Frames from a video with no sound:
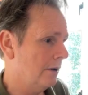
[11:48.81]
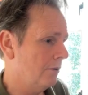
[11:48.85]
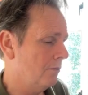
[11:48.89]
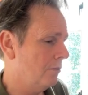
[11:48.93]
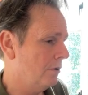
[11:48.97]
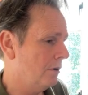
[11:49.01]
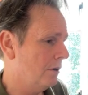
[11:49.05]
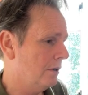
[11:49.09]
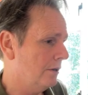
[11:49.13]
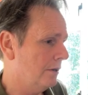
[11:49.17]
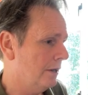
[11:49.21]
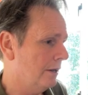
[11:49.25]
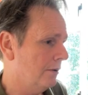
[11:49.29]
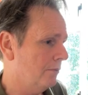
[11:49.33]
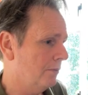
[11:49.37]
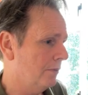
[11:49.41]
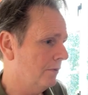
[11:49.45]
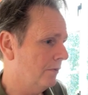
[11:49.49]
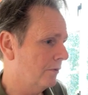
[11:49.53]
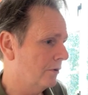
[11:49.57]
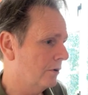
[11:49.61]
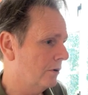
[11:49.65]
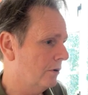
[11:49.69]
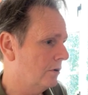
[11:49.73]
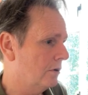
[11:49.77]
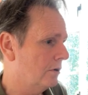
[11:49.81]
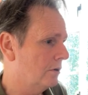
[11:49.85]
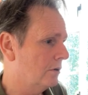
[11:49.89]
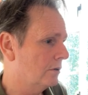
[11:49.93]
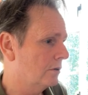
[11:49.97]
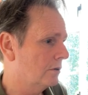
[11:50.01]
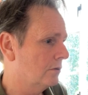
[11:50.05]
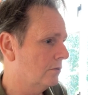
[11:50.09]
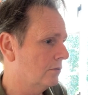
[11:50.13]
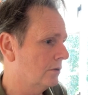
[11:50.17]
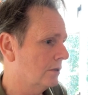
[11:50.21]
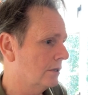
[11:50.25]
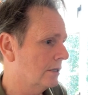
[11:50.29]
one. Then we've got
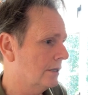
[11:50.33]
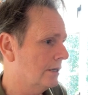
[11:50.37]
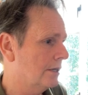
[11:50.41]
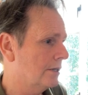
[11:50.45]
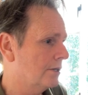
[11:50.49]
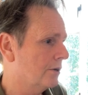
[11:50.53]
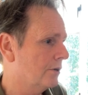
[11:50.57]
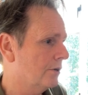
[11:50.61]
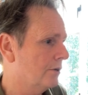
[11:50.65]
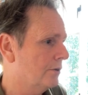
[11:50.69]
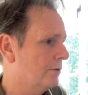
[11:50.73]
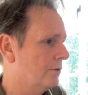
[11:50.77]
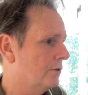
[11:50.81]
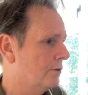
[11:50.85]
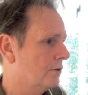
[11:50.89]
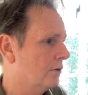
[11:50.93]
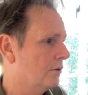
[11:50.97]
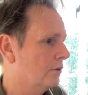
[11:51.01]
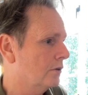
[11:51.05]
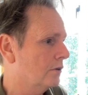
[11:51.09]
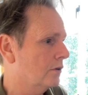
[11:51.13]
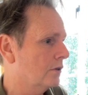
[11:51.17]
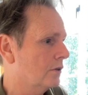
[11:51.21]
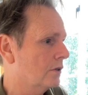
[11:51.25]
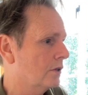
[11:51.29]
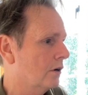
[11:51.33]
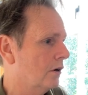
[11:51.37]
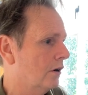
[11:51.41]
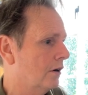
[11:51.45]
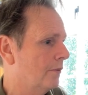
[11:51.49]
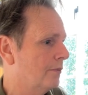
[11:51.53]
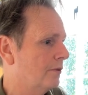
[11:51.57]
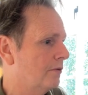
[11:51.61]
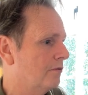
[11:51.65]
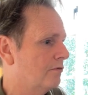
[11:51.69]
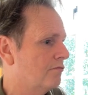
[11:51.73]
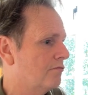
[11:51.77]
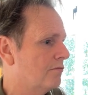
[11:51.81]
Rositos, those are a type
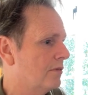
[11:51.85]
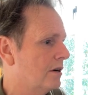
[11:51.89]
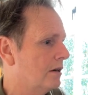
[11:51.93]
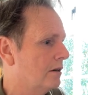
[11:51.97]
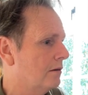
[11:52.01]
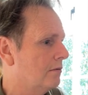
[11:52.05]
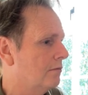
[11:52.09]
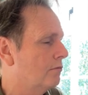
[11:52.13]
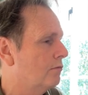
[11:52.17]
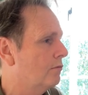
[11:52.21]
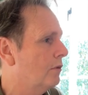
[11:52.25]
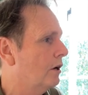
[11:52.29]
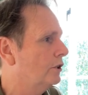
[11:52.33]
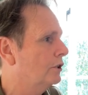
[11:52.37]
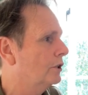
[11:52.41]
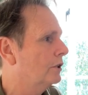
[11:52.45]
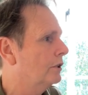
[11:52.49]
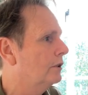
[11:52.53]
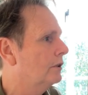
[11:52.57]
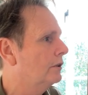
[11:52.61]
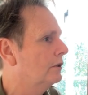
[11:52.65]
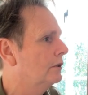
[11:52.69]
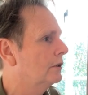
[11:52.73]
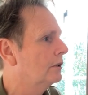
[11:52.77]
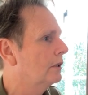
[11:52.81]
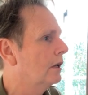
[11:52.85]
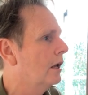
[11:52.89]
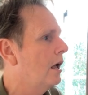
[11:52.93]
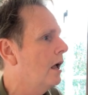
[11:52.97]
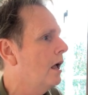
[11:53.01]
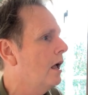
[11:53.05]
of rushes.